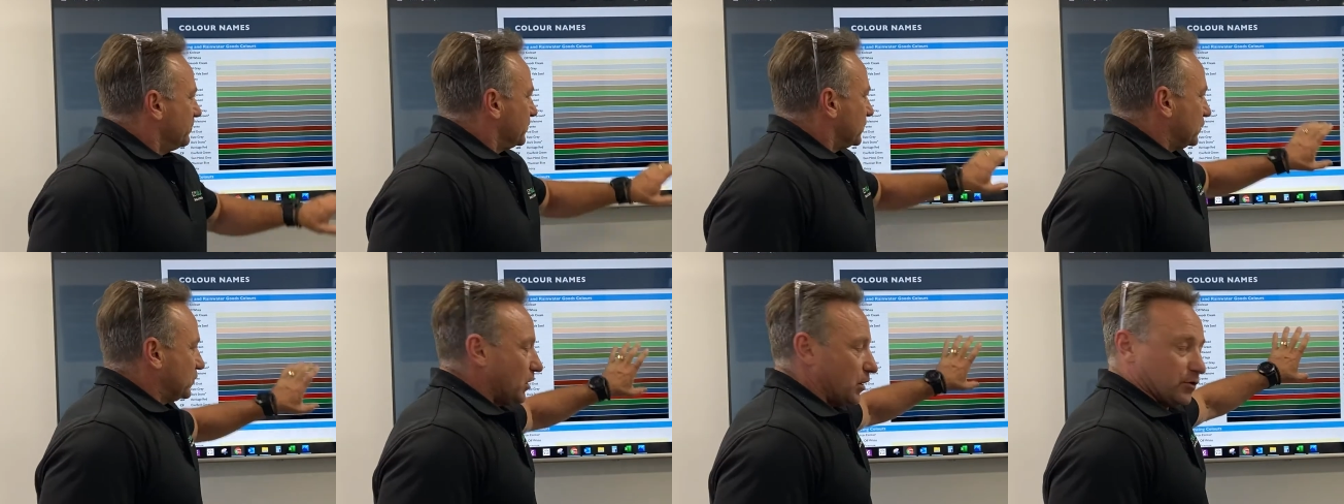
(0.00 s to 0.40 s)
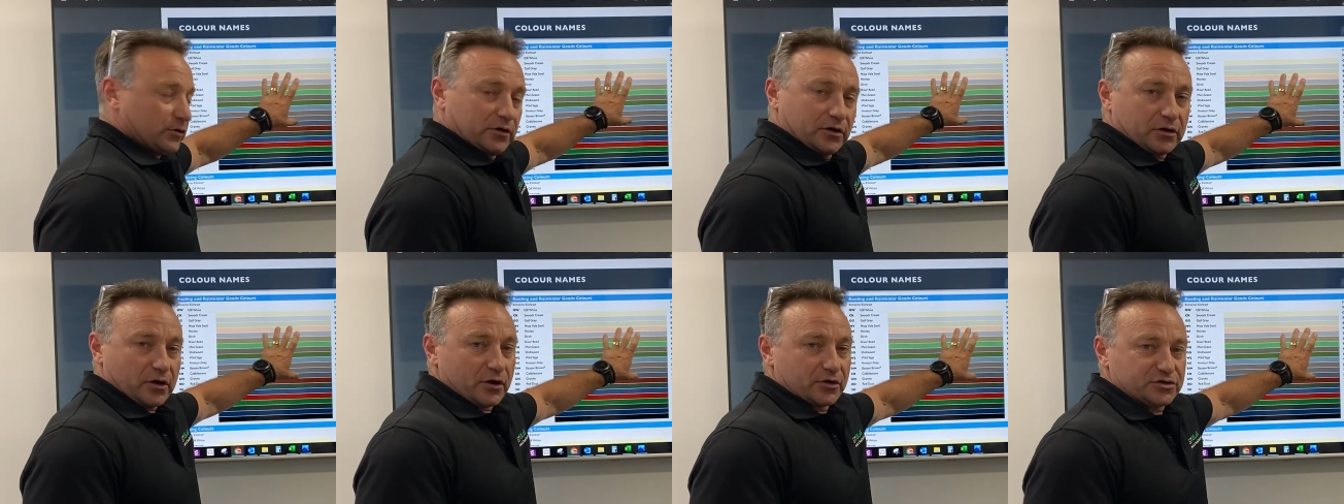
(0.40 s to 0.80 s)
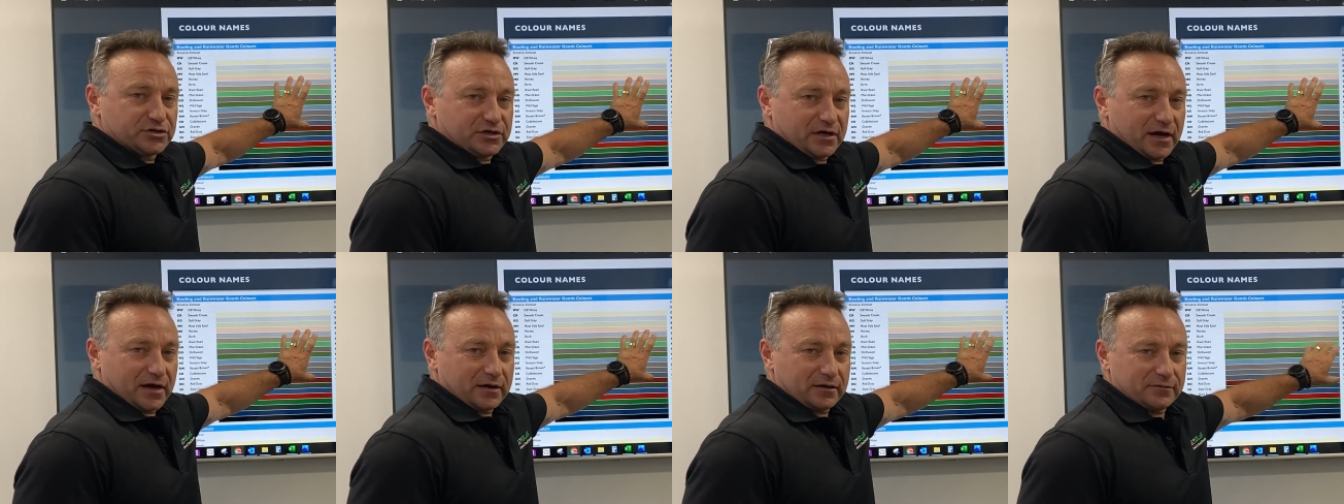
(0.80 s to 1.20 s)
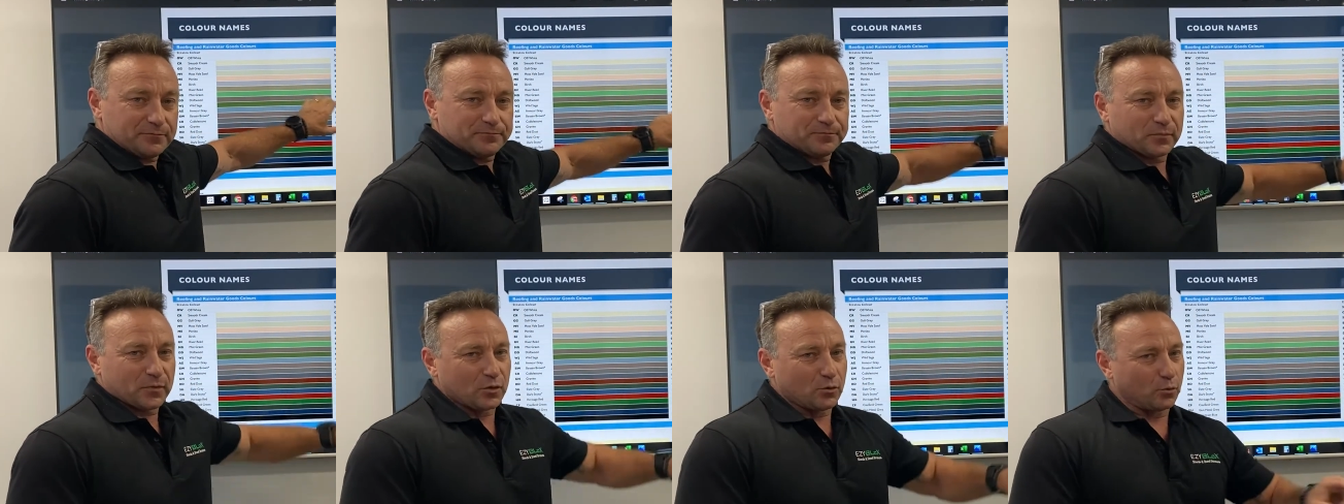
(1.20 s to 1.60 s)
Don't negotiate.
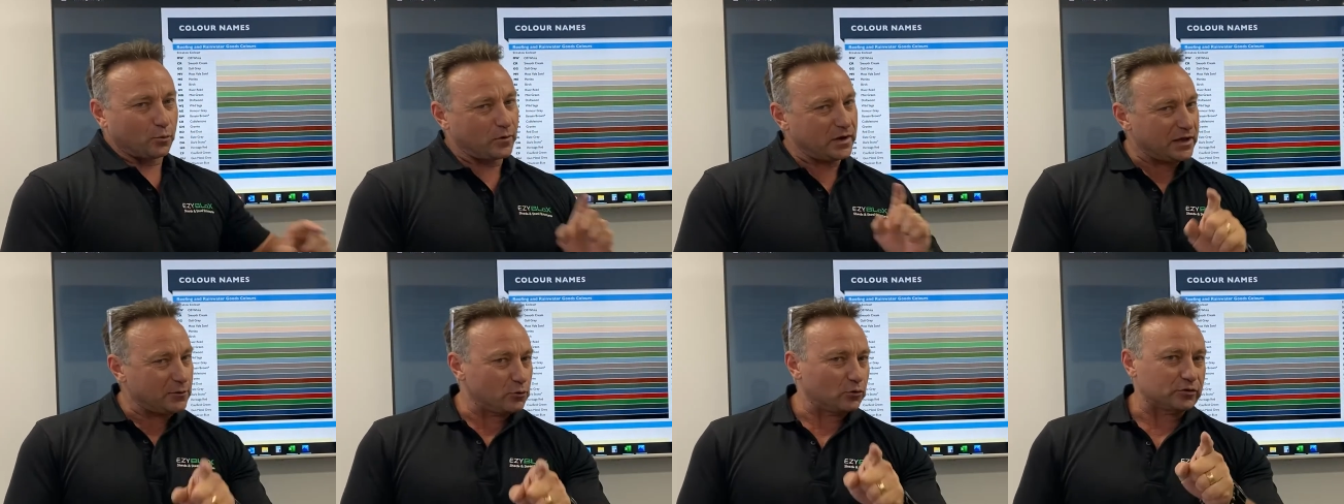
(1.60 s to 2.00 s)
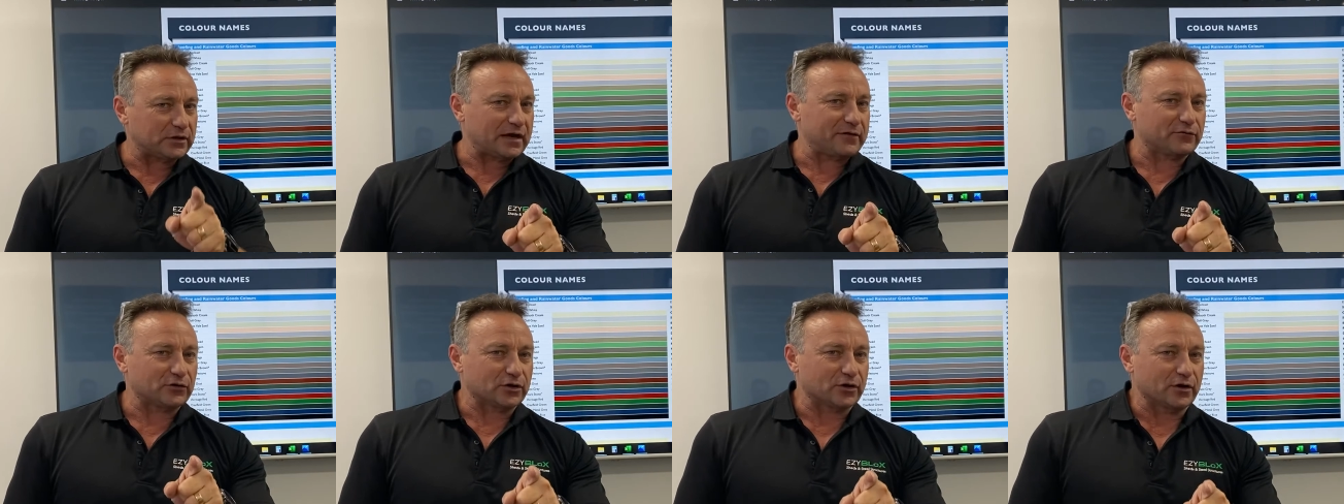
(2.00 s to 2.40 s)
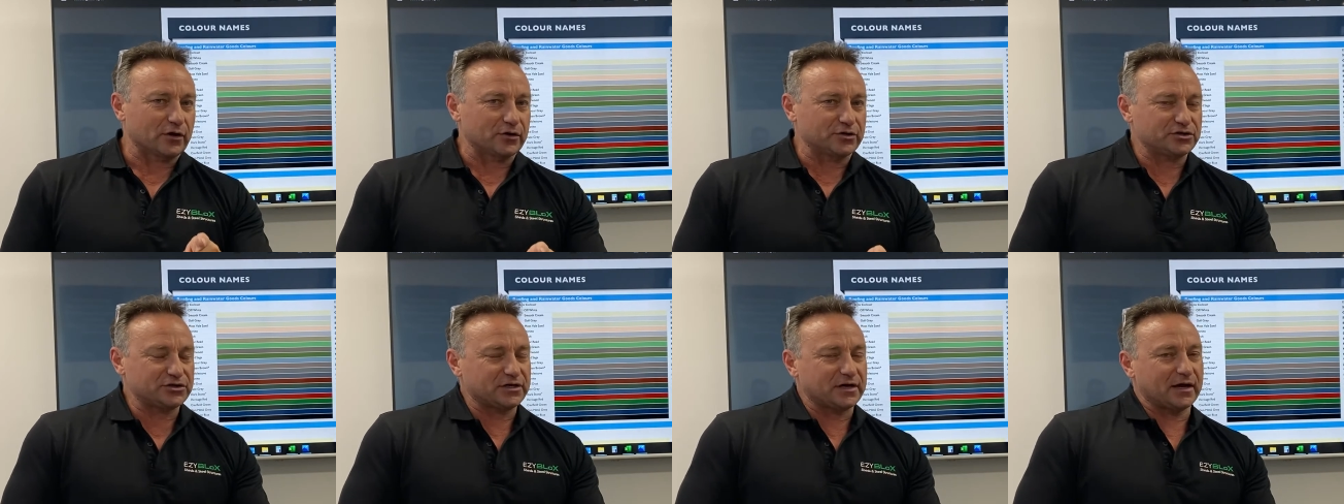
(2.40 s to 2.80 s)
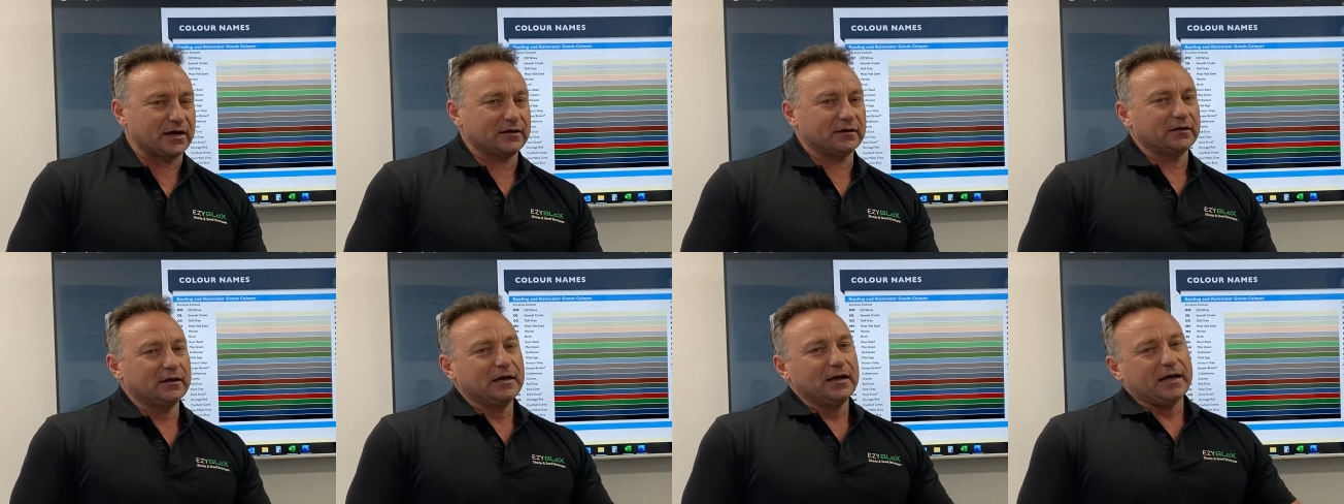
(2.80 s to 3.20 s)
We will never
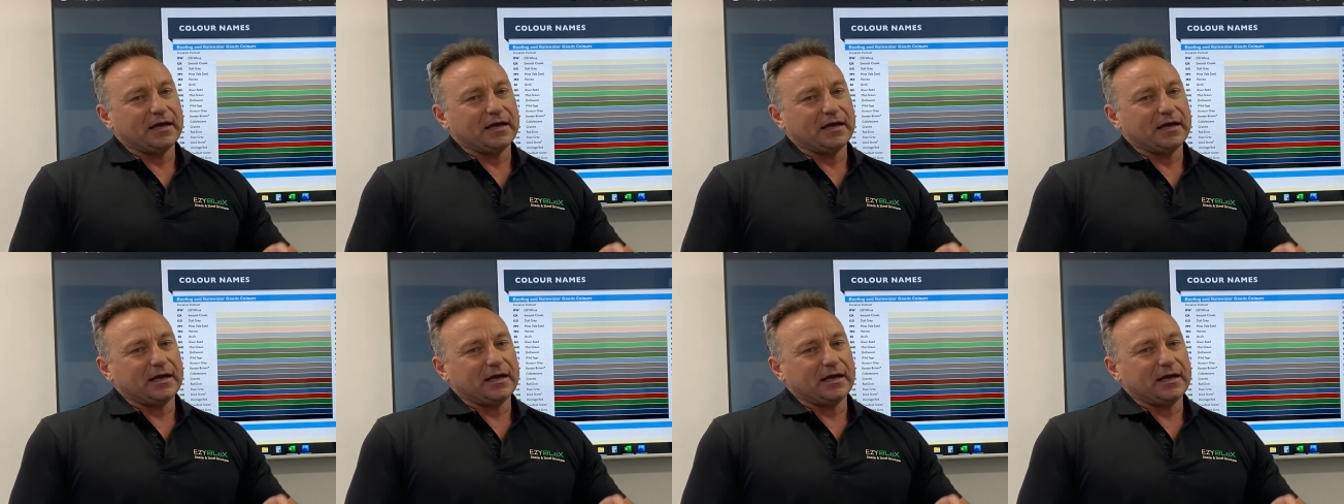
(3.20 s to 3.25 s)
negotiate.